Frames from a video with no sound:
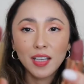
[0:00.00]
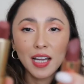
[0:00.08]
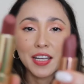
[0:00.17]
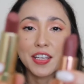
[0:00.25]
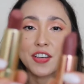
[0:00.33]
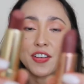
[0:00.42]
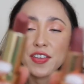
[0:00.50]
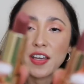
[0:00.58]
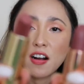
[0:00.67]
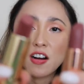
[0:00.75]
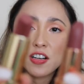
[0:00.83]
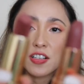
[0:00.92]
And here they
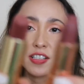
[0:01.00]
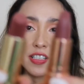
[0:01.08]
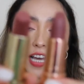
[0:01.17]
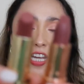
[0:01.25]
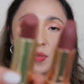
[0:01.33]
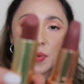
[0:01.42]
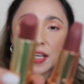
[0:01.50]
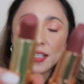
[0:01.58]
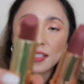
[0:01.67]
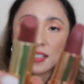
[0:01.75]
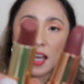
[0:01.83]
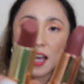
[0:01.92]
are side by
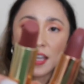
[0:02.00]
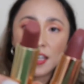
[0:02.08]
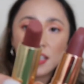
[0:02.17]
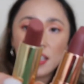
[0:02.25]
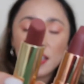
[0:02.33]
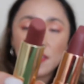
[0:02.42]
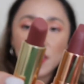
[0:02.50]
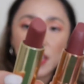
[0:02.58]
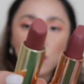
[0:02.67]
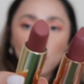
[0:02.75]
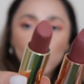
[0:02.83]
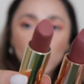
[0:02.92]
side. They
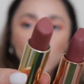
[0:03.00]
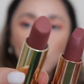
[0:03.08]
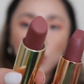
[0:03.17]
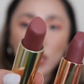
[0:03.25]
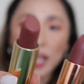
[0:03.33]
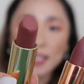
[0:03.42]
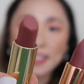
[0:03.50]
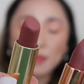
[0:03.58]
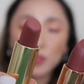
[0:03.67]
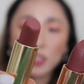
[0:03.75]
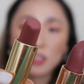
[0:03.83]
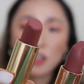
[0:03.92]
don't really look as
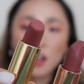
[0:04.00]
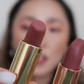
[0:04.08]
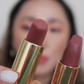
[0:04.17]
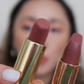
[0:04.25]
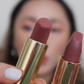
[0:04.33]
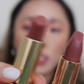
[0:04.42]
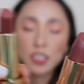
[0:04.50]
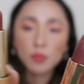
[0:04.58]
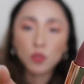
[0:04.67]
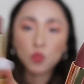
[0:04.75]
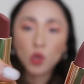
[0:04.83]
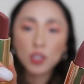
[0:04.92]
similar on the bullet,
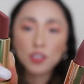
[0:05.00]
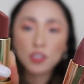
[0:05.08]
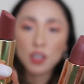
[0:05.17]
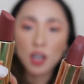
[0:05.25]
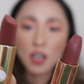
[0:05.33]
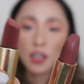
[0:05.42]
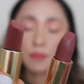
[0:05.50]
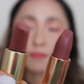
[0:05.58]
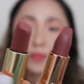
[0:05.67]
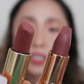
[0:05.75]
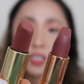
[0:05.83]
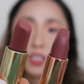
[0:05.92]
but once uh,
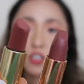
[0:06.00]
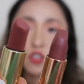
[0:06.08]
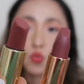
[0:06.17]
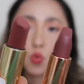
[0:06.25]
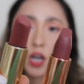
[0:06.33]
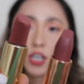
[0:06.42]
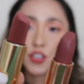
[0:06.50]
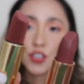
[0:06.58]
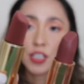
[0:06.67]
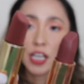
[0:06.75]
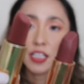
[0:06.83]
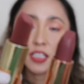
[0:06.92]

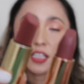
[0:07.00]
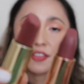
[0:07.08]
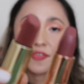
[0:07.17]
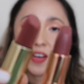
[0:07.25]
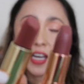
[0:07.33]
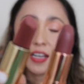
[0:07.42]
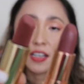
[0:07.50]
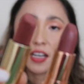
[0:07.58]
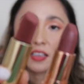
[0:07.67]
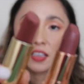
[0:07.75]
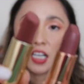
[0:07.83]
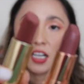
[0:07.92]
swatched, I did find a
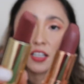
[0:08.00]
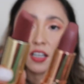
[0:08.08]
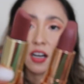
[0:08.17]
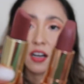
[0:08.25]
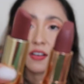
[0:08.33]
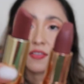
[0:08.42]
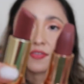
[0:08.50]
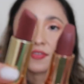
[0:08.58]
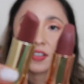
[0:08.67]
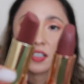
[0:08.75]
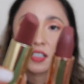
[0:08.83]
lot of